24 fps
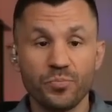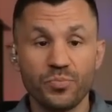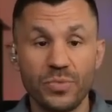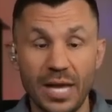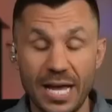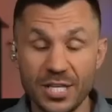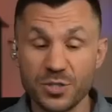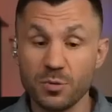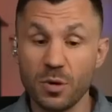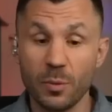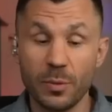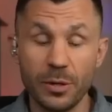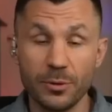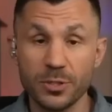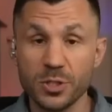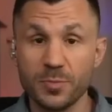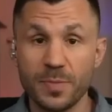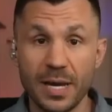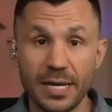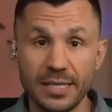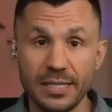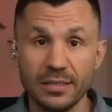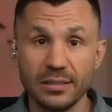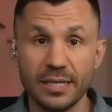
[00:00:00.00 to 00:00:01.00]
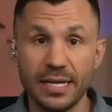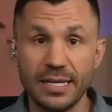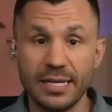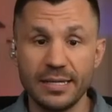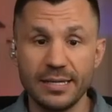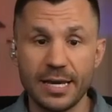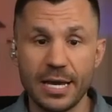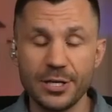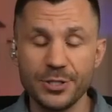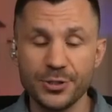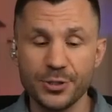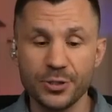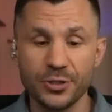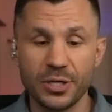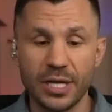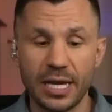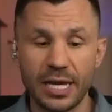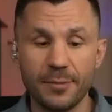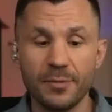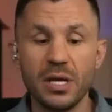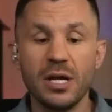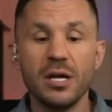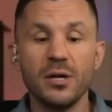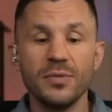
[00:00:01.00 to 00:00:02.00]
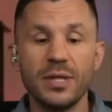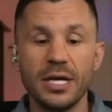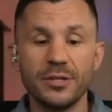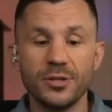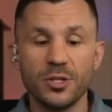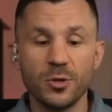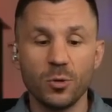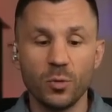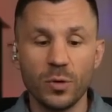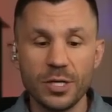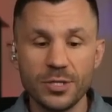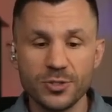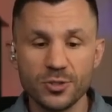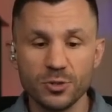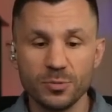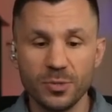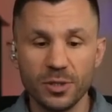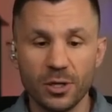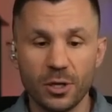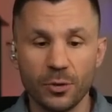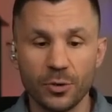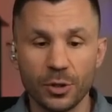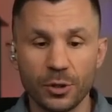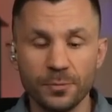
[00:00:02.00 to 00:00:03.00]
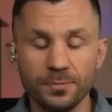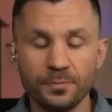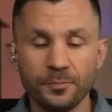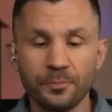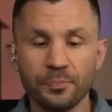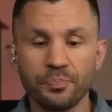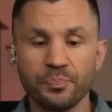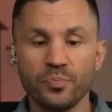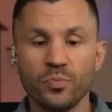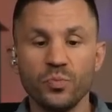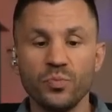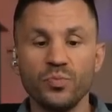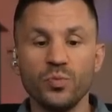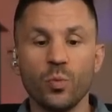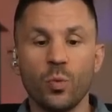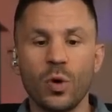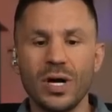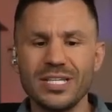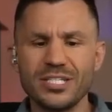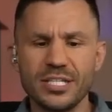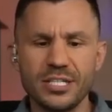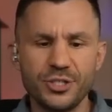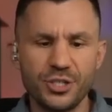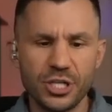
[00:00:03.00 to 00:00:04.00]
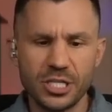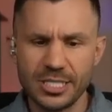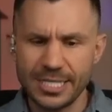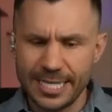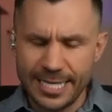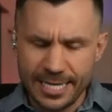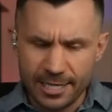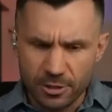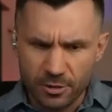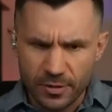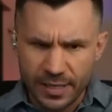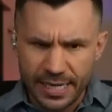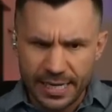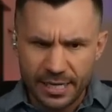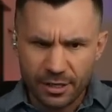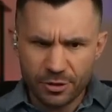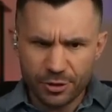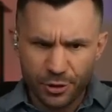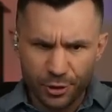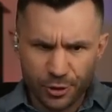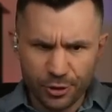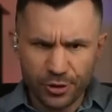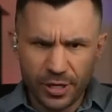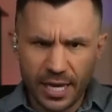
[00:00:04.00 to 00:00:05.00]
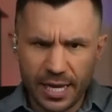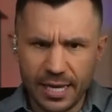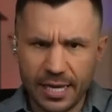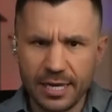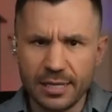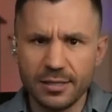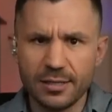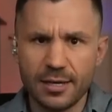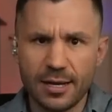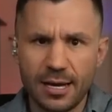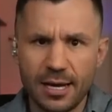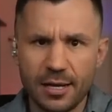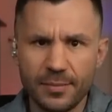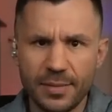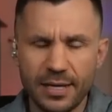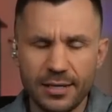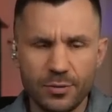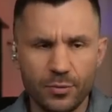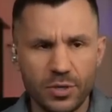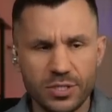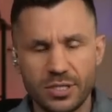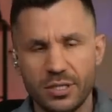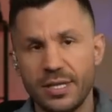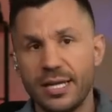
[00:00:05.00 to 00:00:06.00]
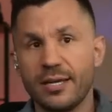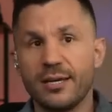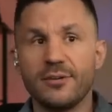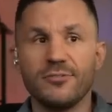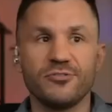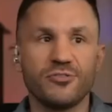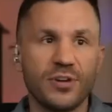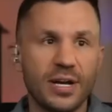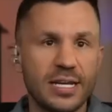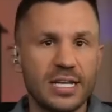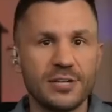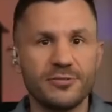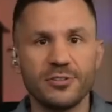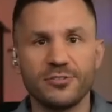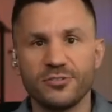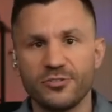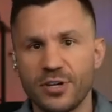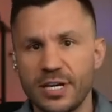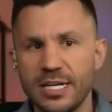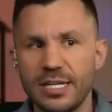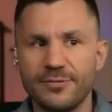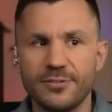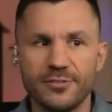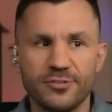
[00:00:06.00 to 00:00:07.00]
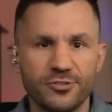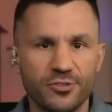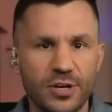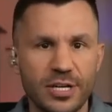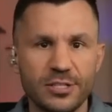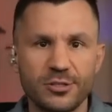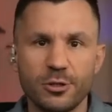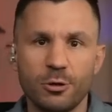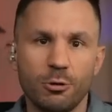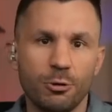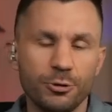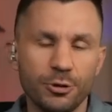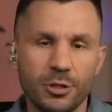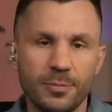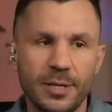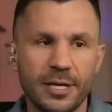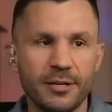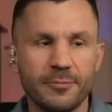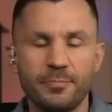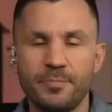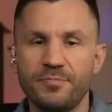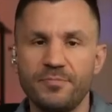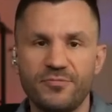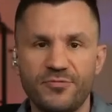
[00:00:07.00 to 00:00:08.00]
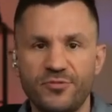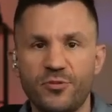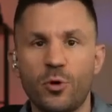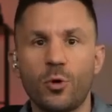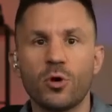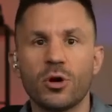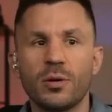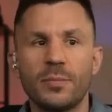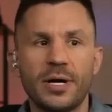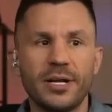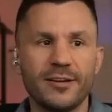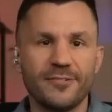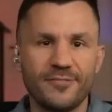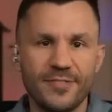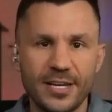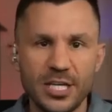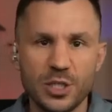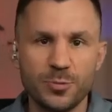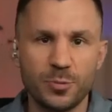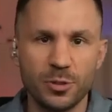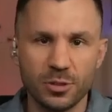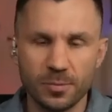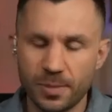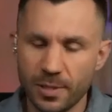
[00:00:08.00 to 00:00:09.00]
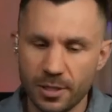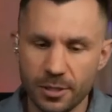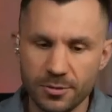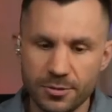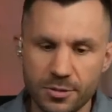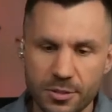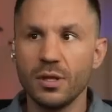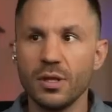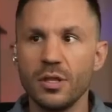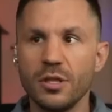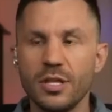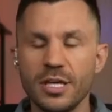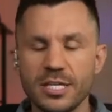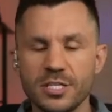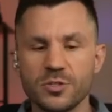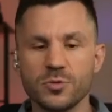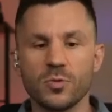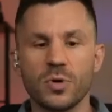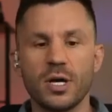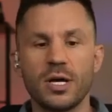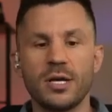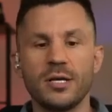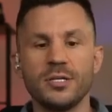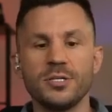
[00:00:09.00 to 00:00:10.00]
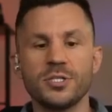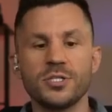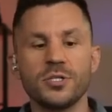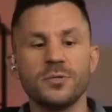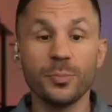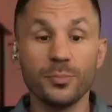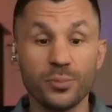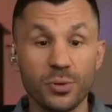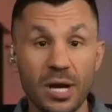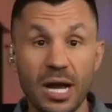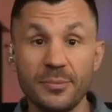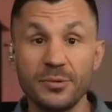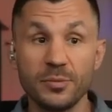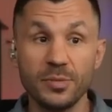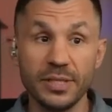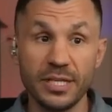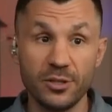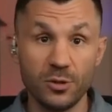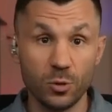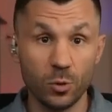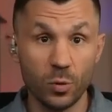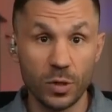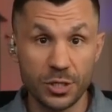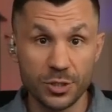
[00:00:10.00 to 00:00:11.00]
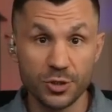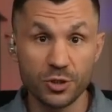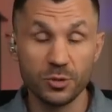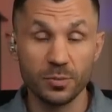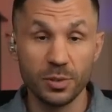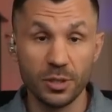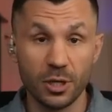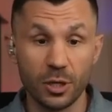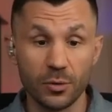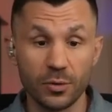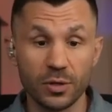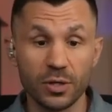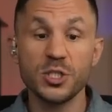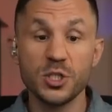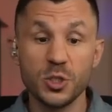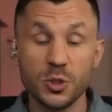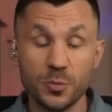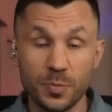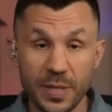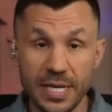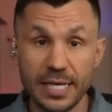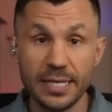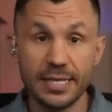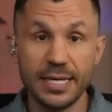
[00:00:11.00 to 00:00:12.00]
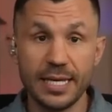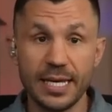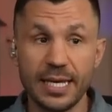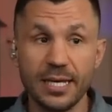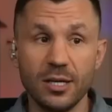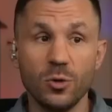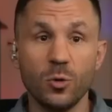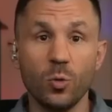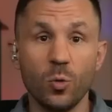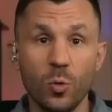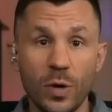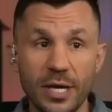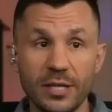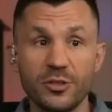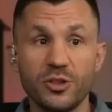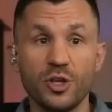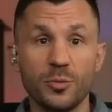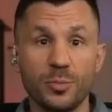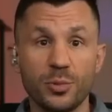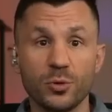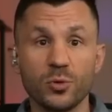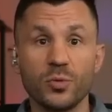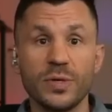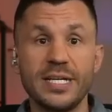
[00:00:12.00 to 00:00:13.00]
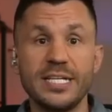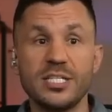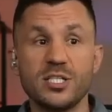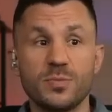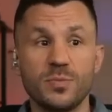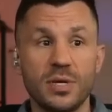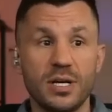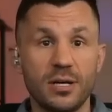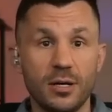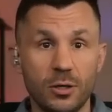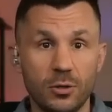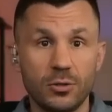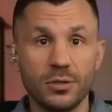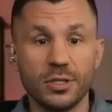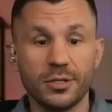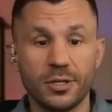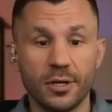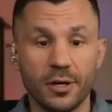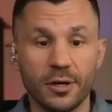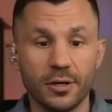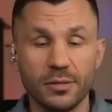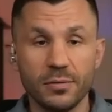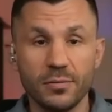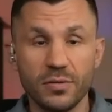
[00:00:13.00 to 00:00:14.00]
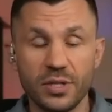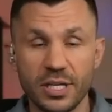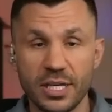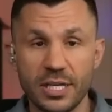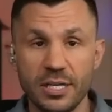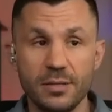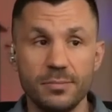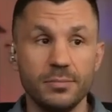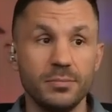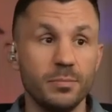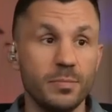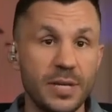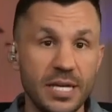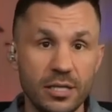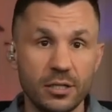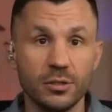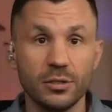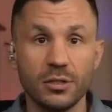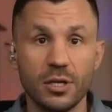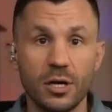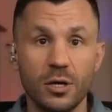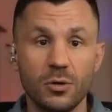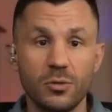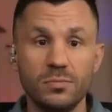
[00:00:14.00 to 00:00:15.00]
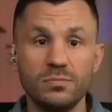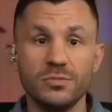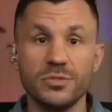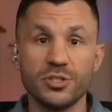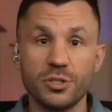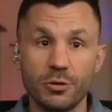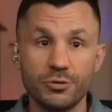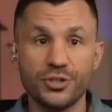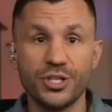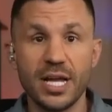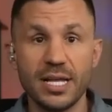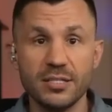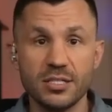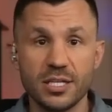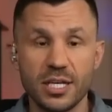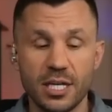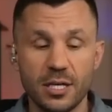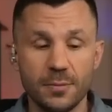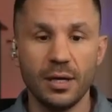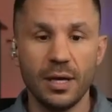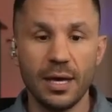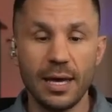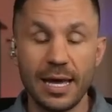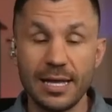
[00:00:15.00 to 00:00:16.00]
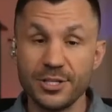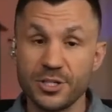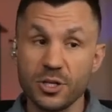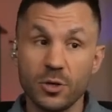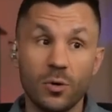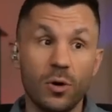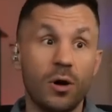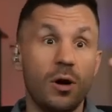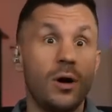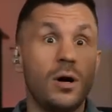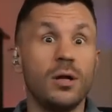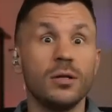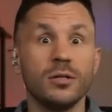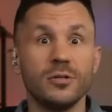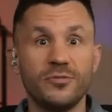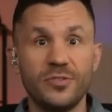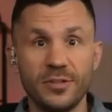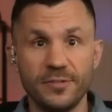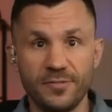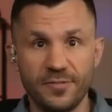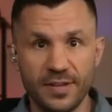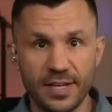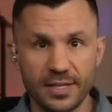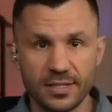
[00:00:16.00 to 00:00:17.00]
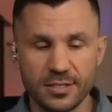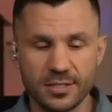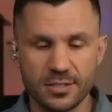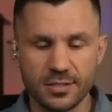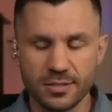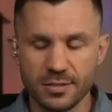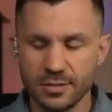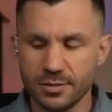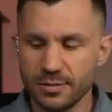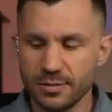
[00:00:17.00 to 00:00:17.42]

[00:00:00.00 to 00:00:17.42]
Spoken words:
That's what we were speculating yesterday, that the whistleblower wasn't just hearing third-hand comment. It wasn't like a friend of a friend of a friend told him on a forum on a Facebook post. This was probably the whistleblower speaking with the Burisma oligarch, the Mykolo Zolchensky. And so all of it fits.